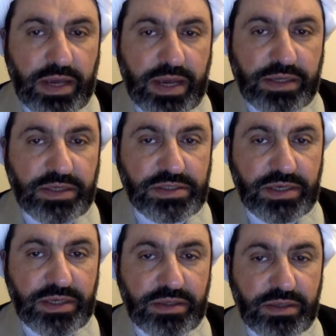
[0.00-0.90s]
And he
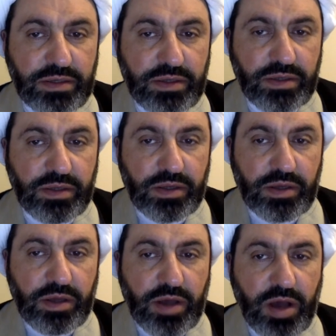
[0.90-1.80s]
said,
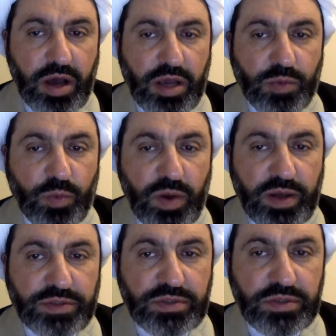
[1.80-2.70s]
I
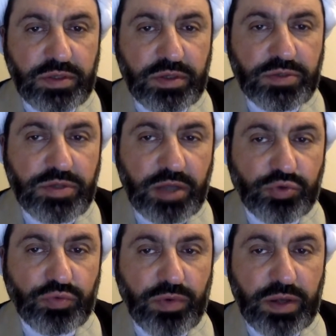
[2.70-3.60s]
want
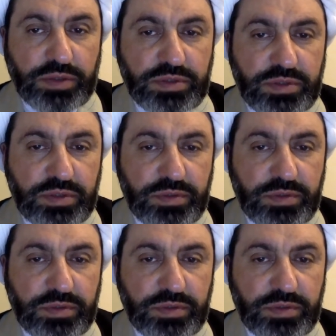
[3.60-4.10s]
not to want.